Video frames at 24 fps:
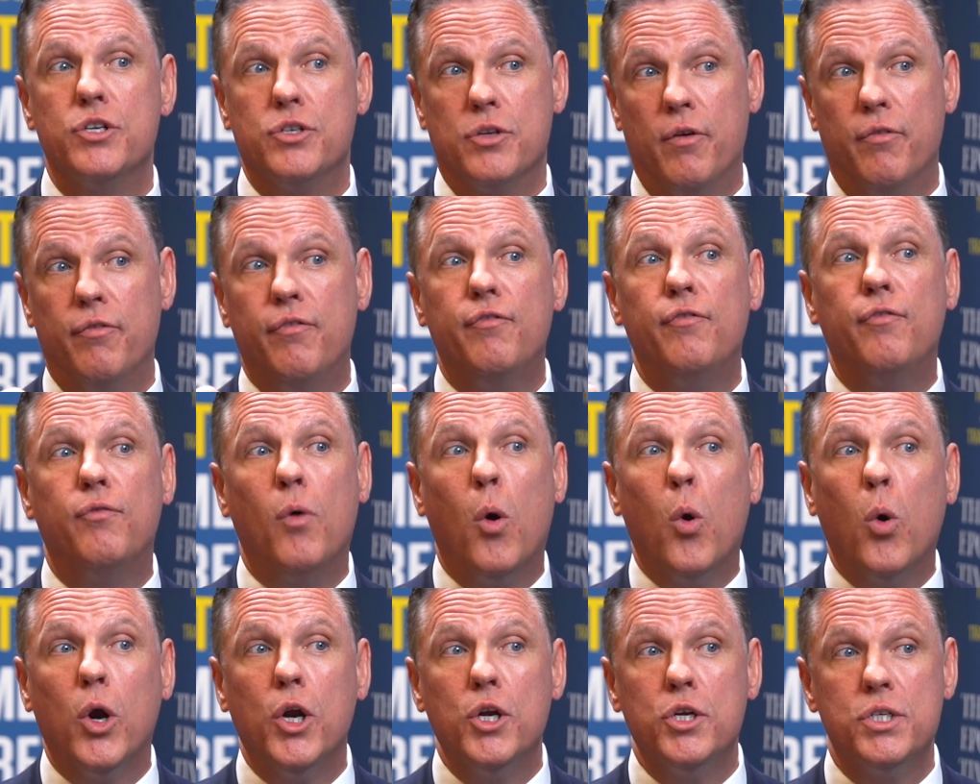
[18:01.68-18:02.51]
is a
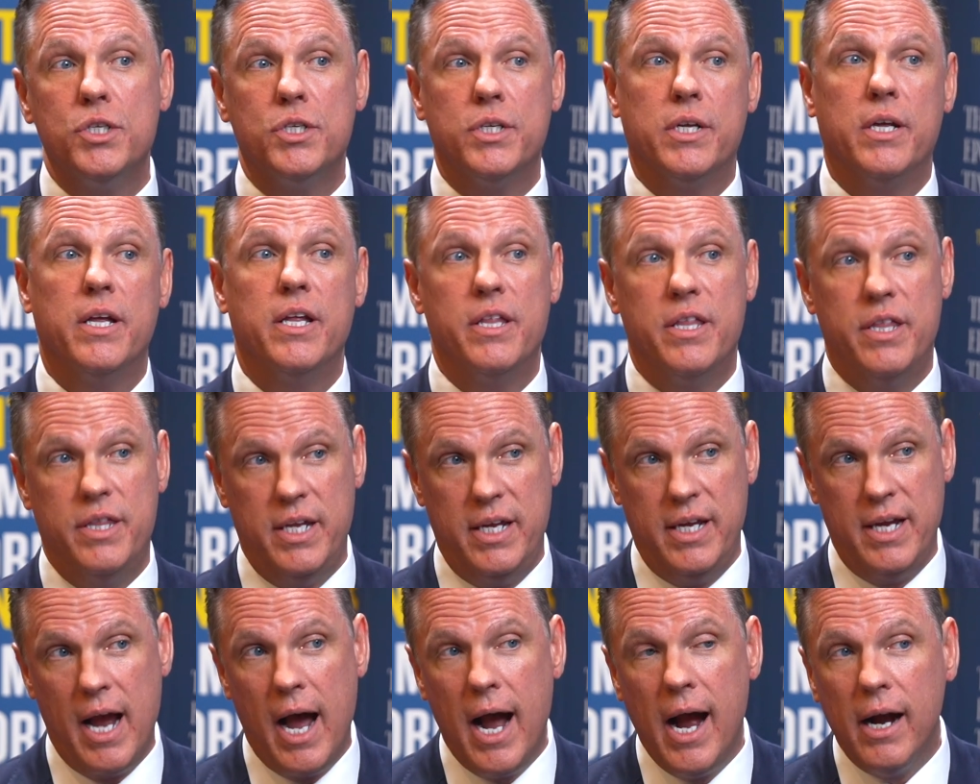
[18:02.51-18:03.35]
forced
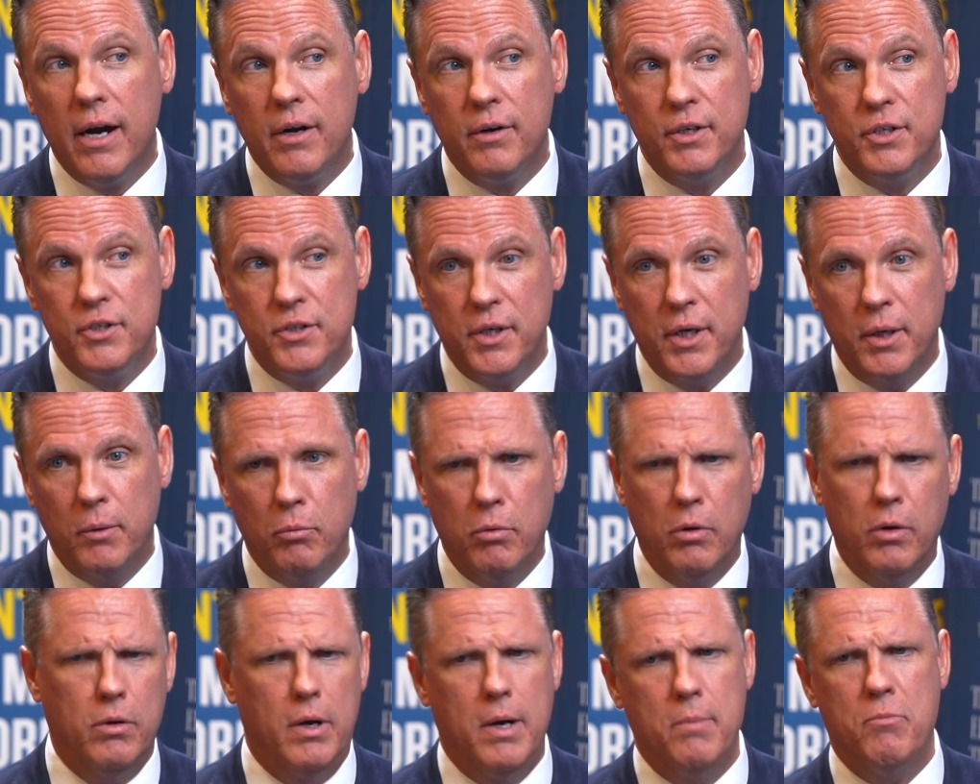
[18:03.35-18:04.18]
theocracy.
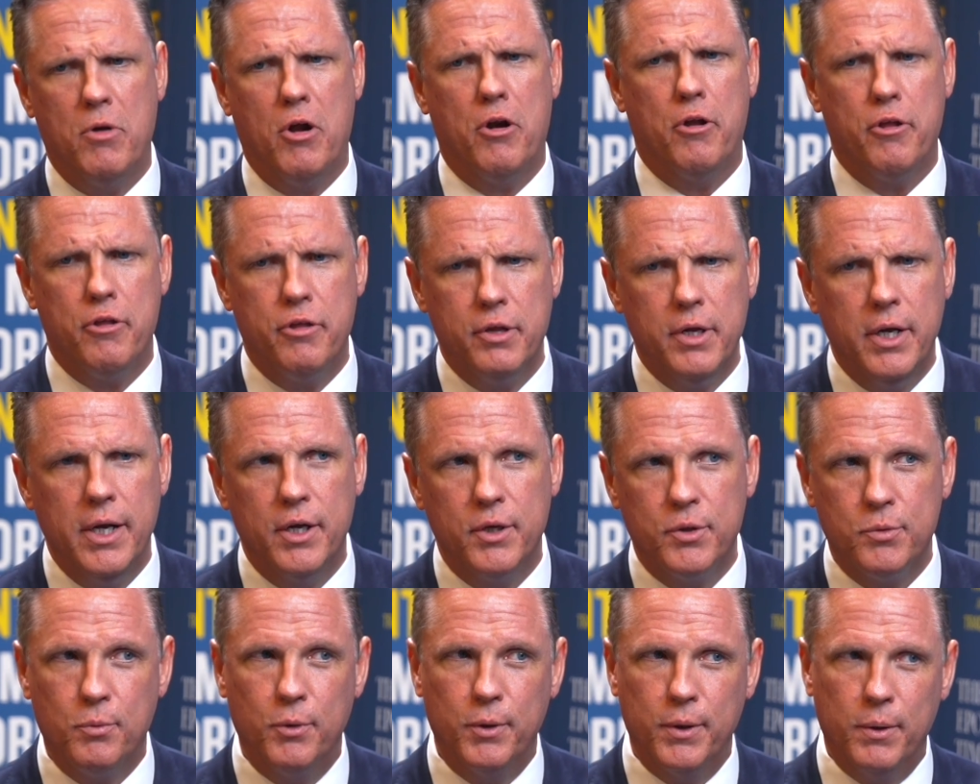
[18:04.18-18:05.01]
Well, I'm not a
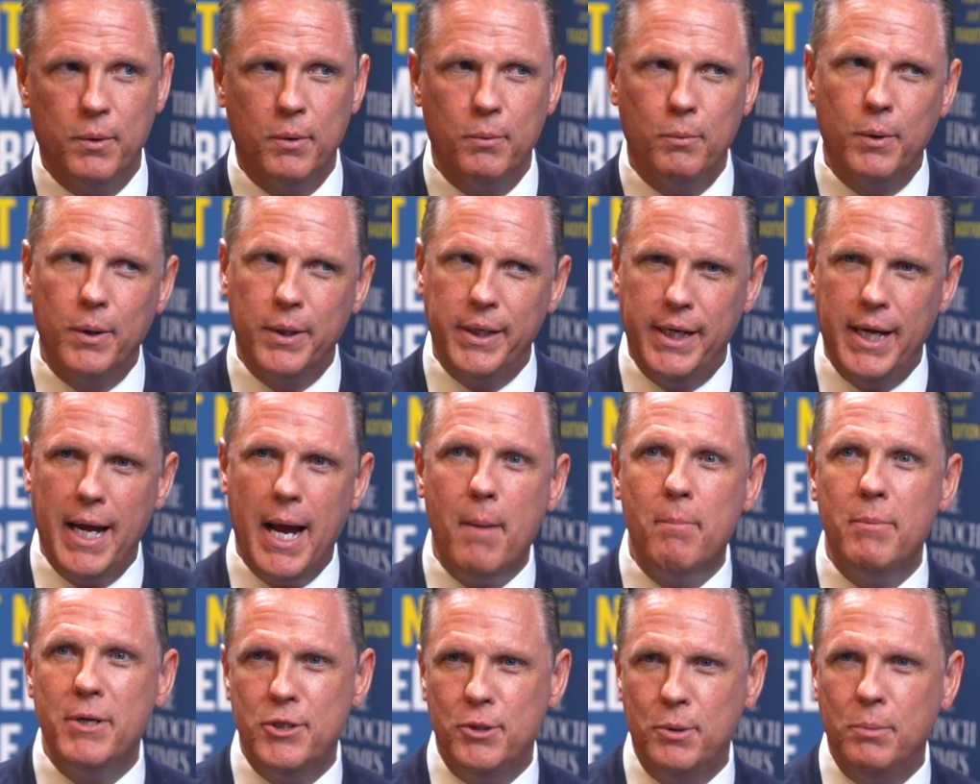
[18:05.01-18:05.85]
theist. Well,
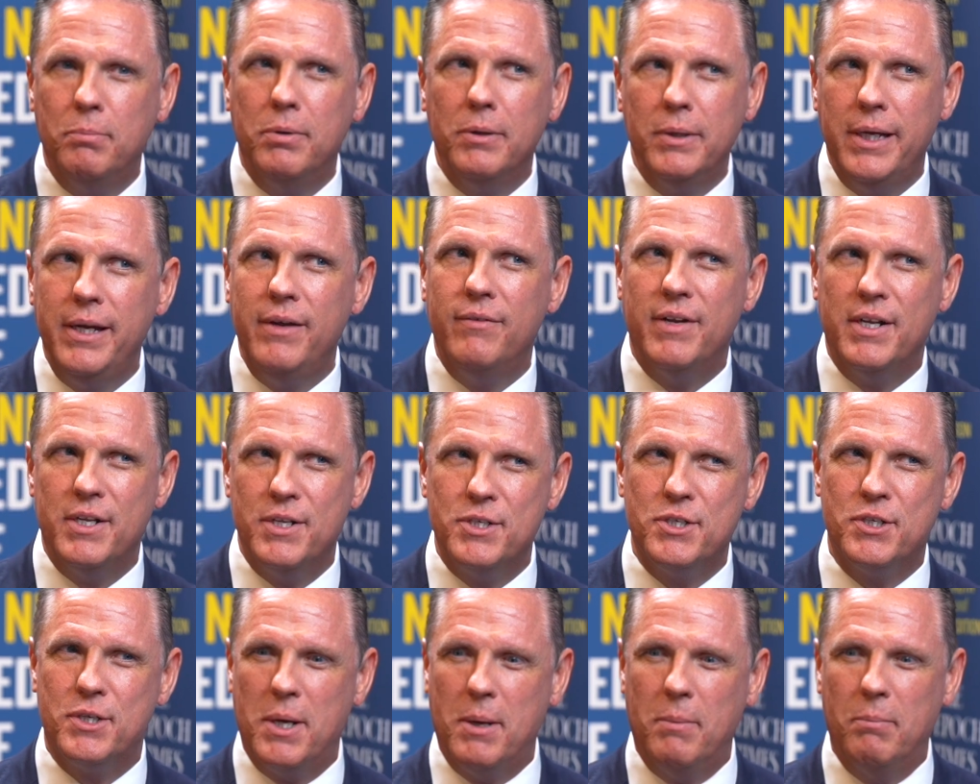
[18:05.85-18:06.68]
yeah, but you believe
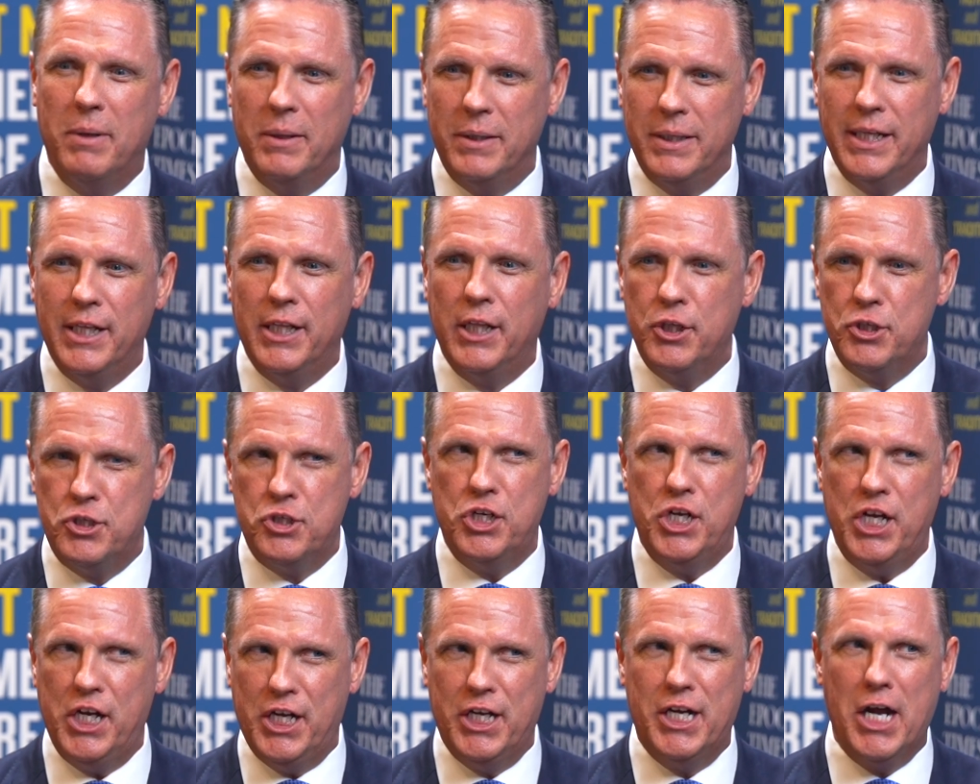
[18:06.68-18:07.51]
in some little
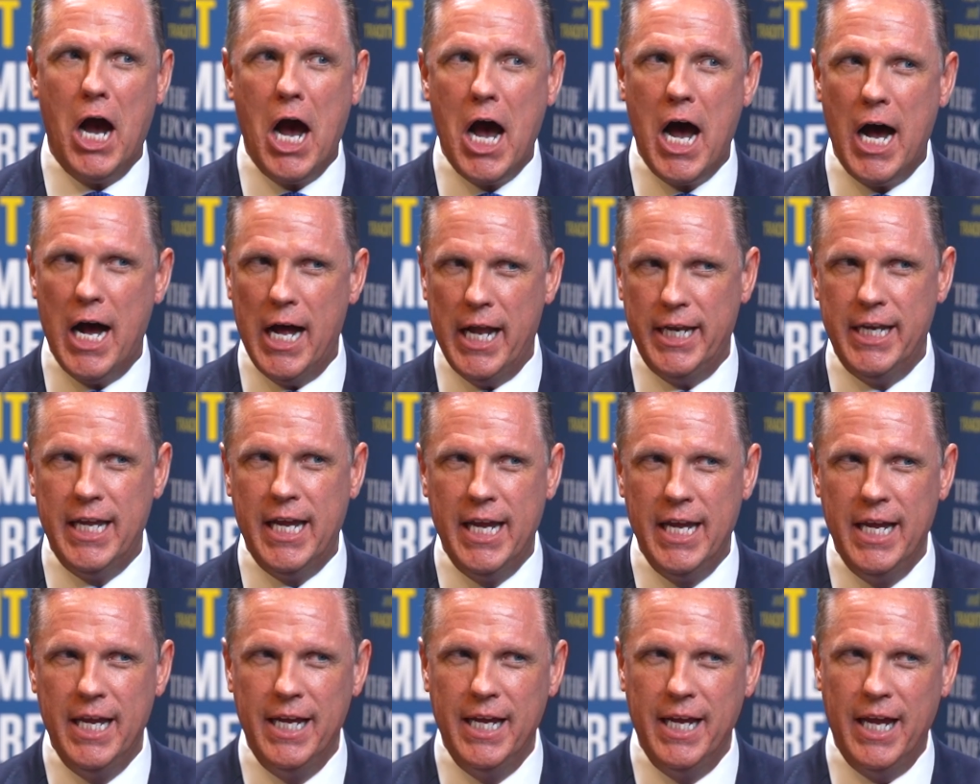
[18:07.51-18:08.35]
g god,
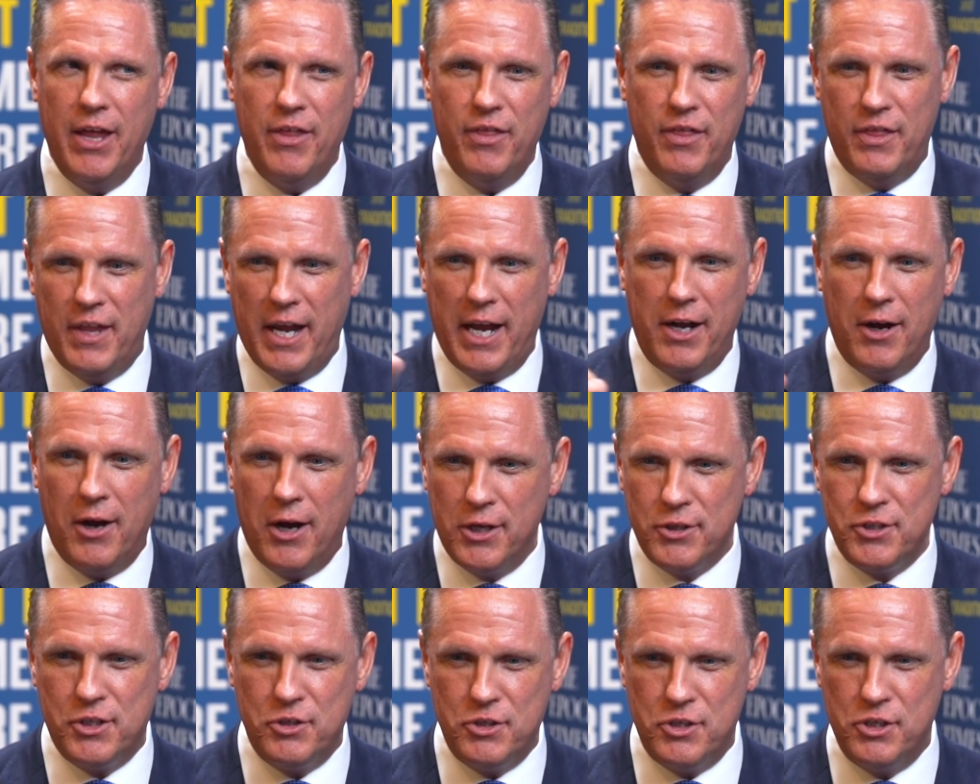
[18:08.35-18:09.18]
and
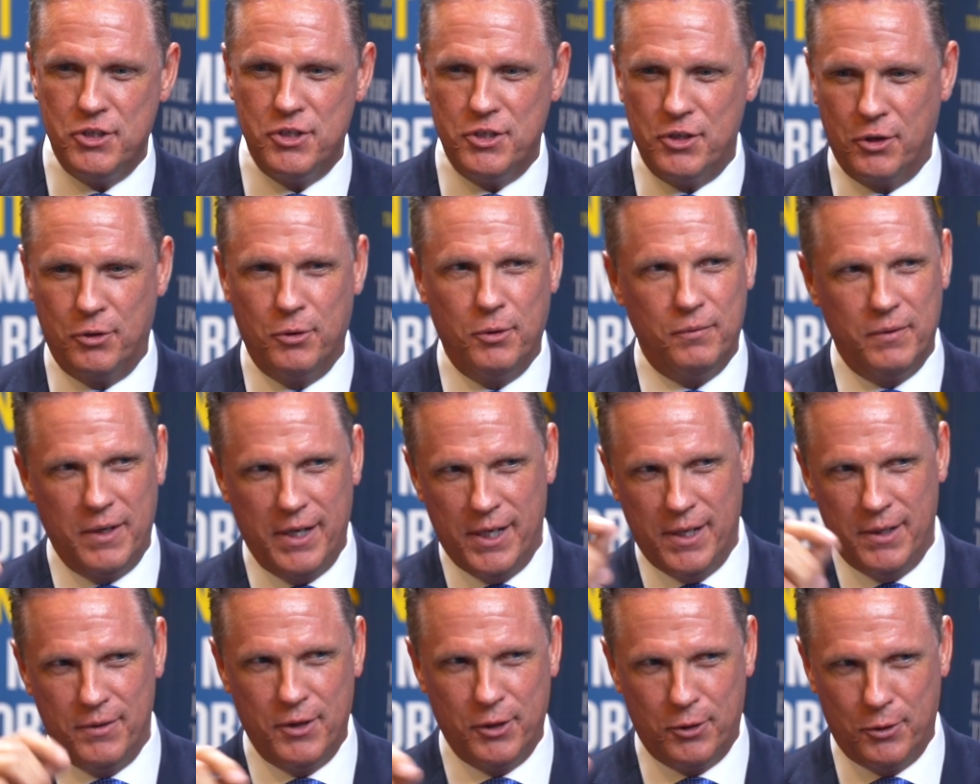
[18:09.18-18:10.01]
theos is just the
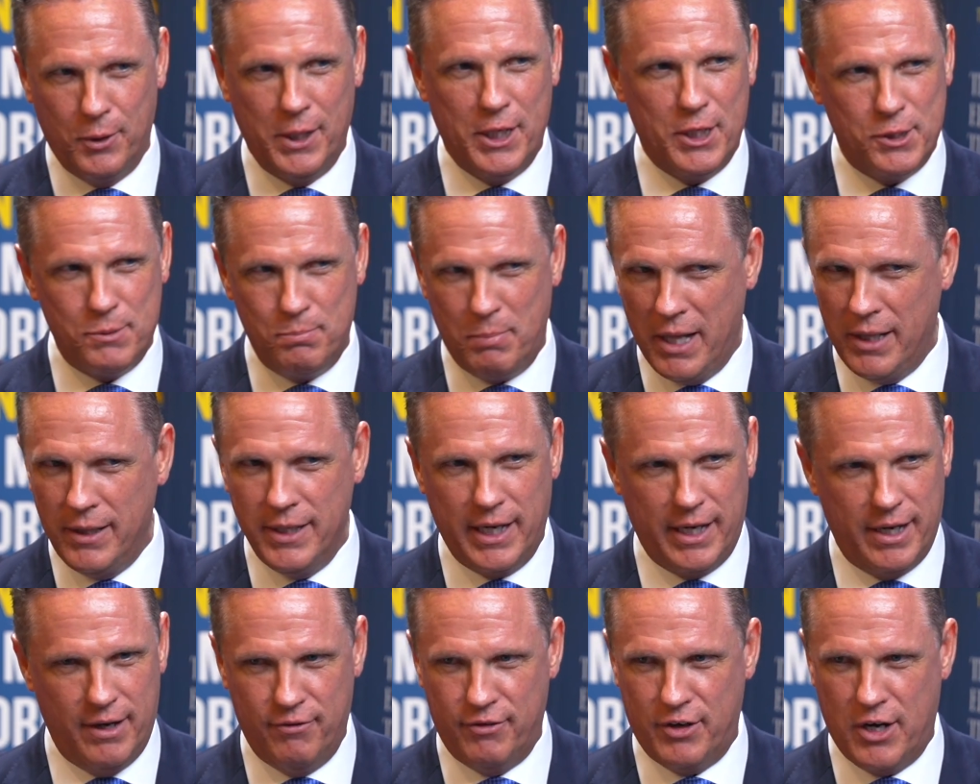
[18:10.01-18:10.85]
Greek
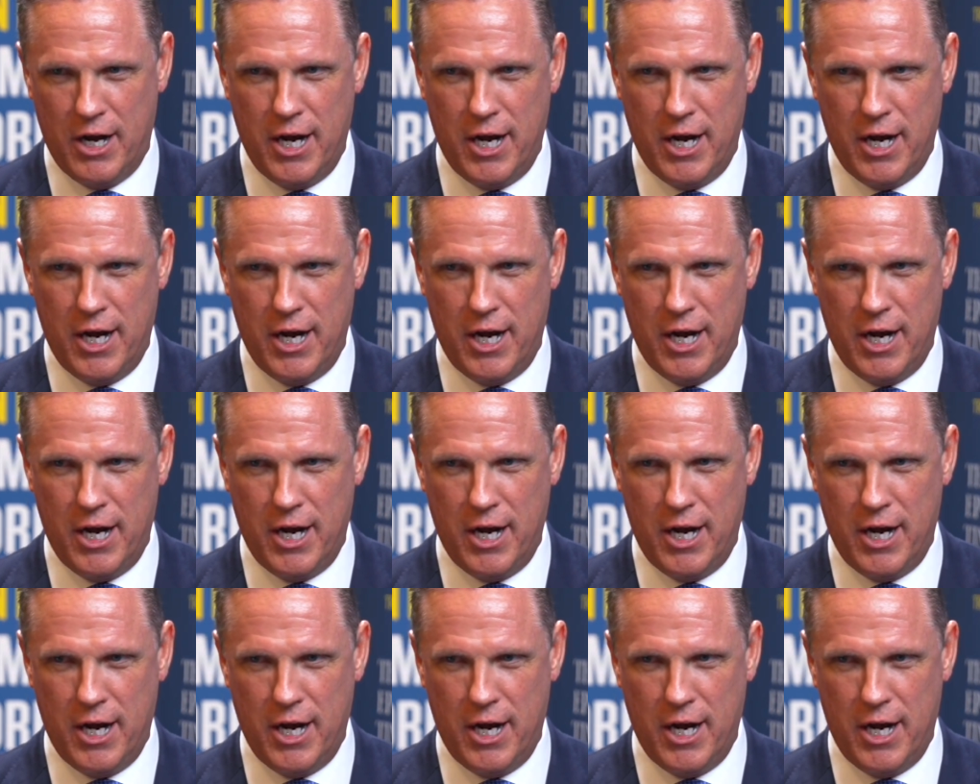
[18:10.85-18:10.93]
spelling of